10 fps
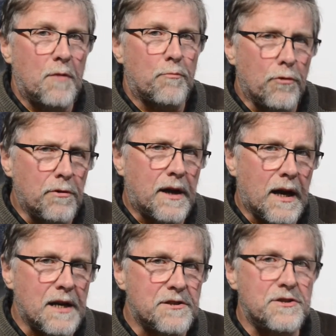
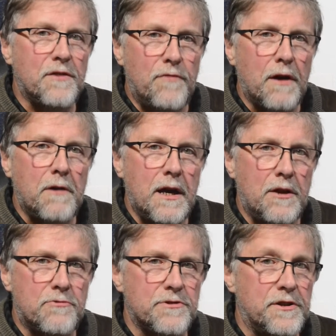Broadcasters are very
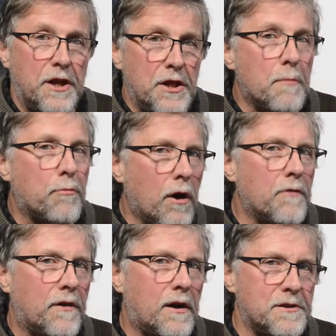interested in the
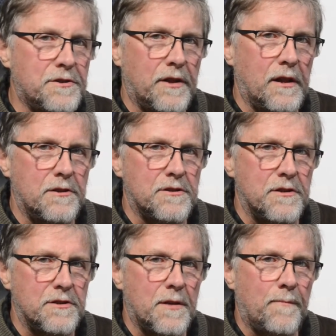profiles of their
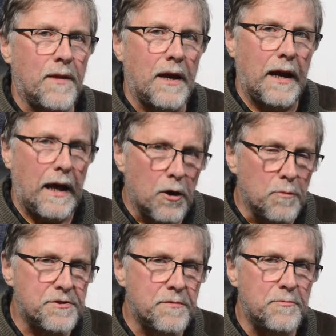listeners. It
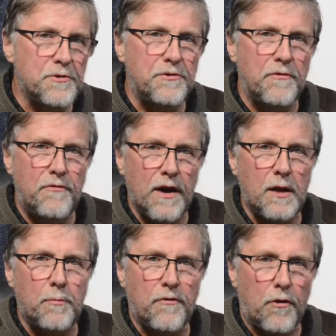helps them to
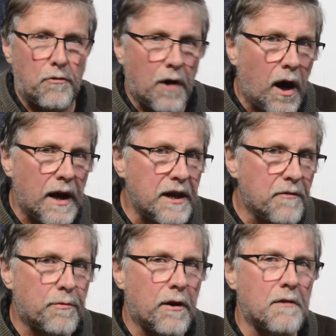develop a variety
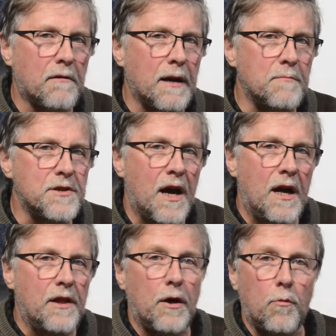of programs
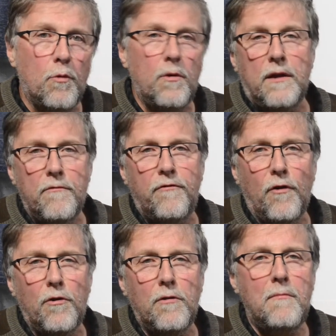that will
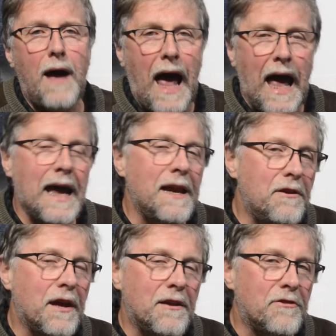inform and
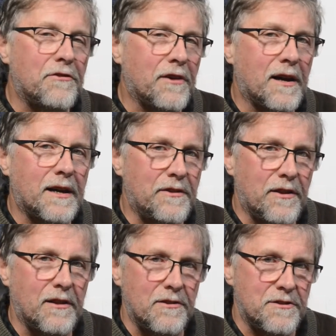entertain
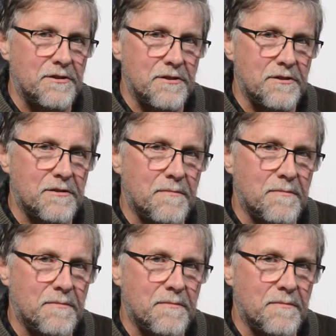their listeners.